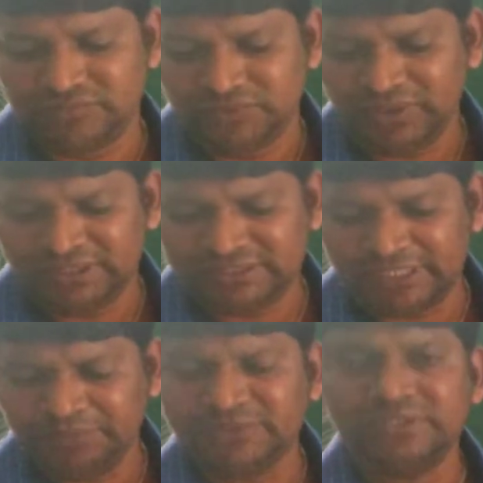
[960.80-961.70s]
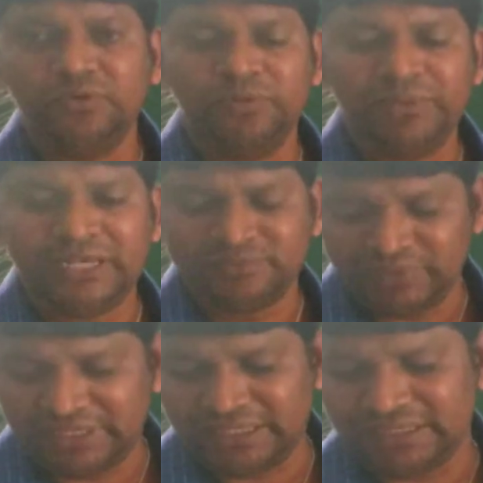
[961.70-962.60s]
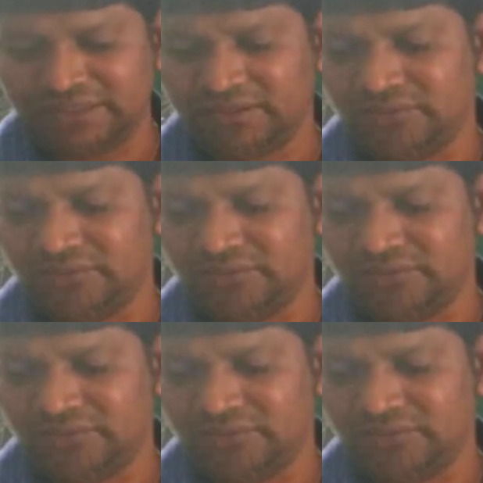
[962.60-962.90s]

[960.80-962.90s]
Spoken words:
What are the steps government has been taken?